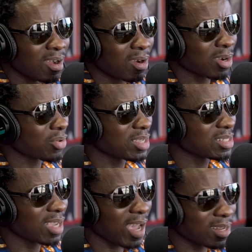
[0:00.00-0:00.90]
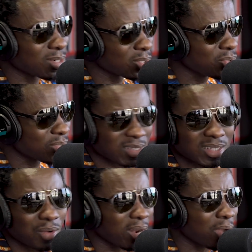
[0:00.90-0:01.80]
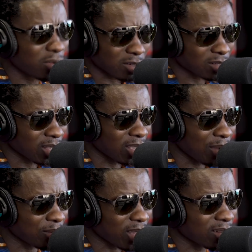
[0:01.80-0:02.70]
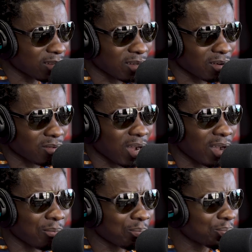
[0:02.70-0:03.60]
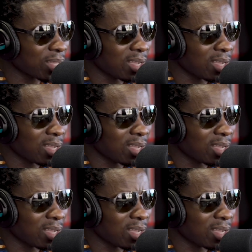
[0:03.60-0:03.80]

a crazy guy to do and say what I want to say. I'm not, you know, um,